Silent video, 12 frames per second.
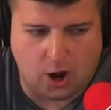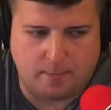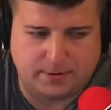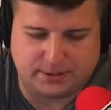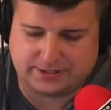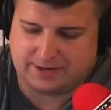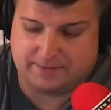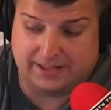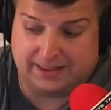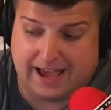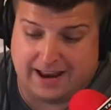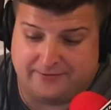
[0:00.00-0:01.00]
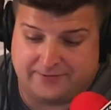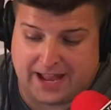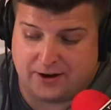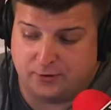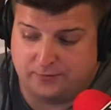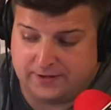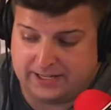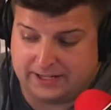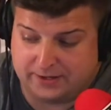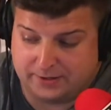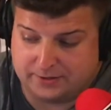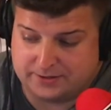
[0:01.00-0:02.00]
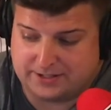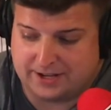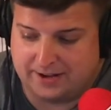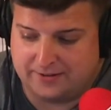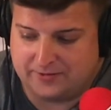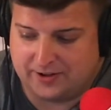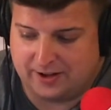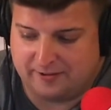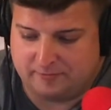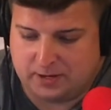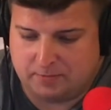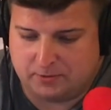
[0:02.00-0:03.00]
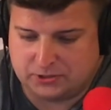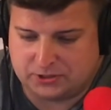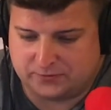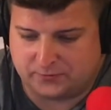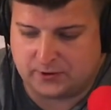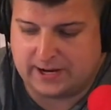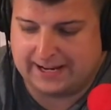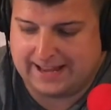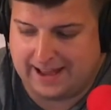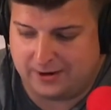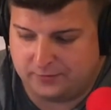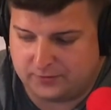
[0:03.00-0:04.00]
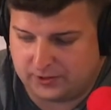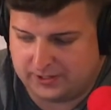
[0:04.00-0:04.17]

Oh, but there's going to be a lot of viral videos of, uh, of people just freaking out